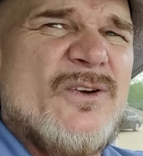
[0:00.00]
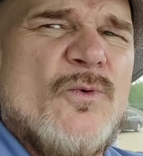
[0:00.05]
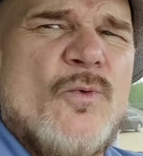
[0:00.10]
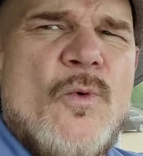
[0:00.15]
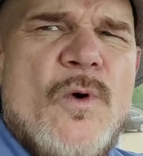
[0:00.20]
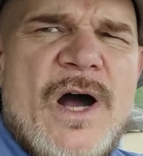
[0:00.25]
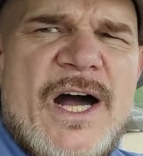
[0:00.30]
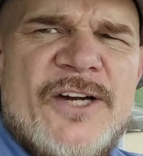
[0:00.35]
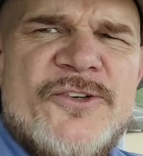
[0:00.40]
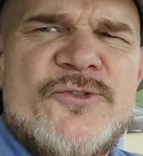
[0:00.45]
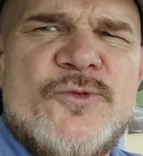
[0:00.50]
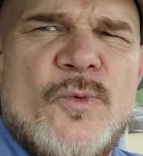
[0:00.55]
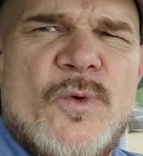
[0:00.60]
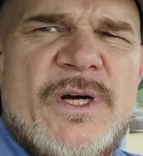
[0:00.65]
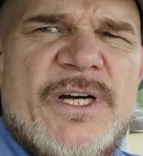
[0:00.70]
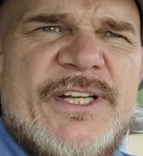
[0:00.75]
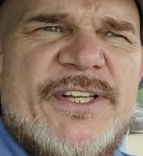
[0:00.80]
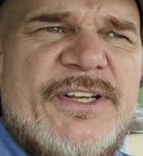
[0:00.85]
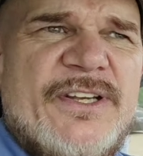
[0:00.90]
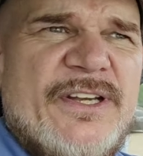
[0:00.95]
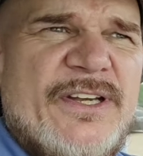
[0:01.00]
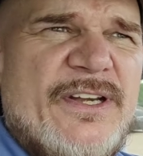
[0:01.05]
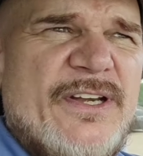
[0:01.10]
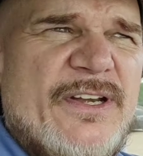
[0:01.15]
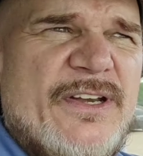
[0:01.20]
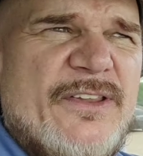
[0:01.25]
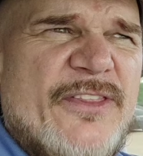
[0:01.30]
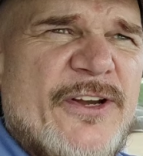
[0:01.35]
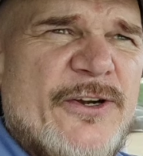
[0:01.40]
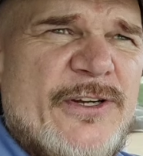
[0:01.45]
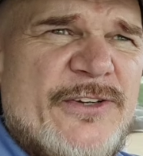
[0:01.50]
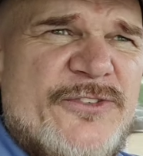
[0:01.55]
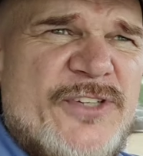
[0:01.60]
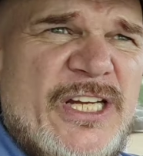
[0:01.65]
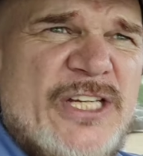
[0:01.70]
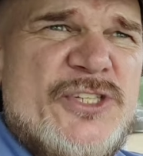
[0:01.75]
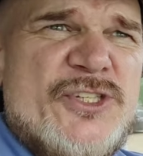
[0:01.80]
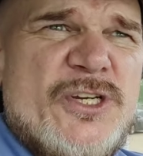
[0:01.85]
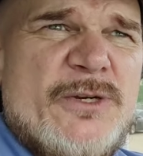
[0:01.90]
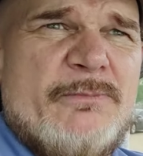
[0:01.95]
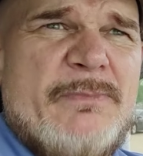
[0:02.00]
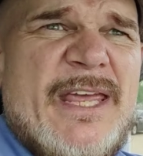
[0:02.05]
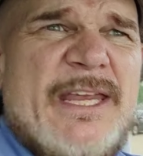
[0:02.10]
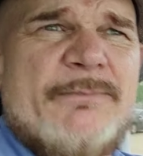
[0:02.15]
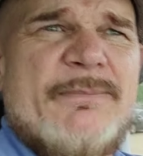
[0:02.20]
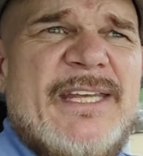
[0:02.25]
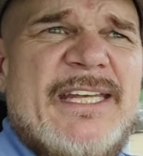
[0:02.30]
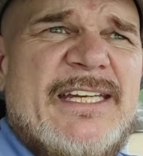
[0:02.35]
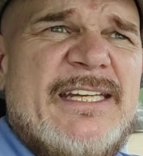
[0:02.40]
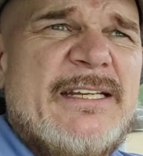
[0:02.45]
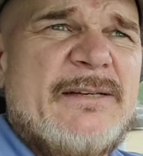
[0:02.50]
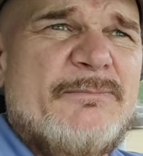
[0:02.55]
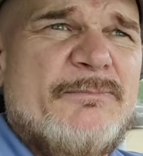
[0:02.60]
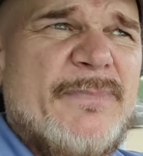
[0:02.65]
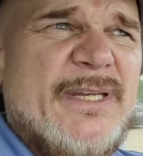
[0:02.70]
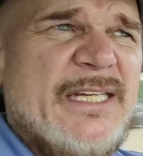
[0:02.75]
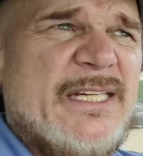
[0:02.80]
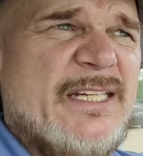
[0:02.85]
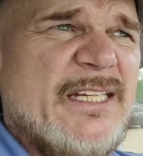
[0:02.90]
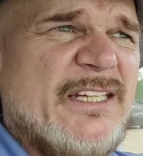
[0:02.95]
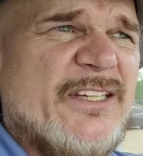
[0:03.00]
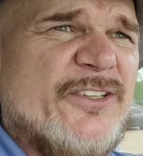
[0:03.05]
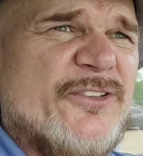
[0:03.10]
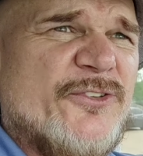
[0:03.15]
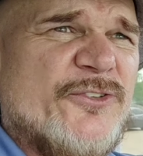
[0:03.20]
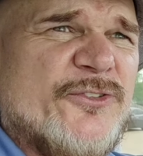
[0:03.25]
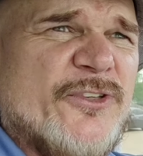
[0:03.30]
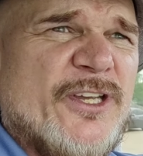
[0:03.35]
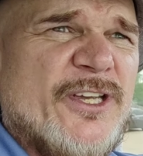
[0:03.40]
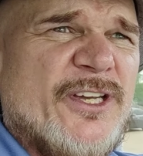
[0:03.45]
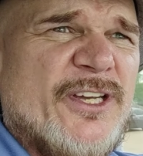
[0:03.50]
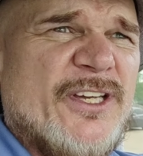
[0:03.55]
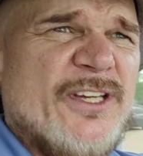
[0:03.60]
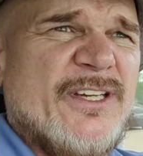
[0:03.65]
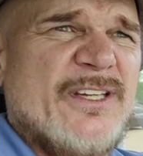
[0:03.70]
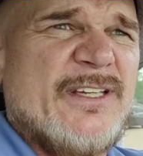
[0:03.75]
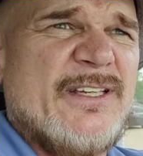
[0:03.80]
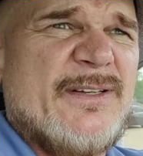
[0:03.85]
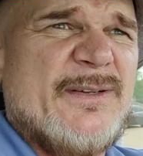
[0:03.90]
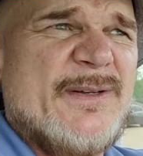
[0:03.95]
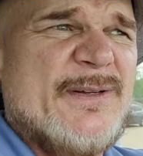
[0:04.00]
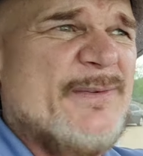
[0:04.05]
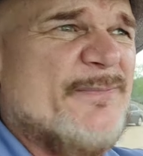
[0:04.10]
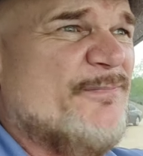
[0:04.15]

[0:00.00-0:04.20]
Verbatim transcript: watch what their intention may be because, uh,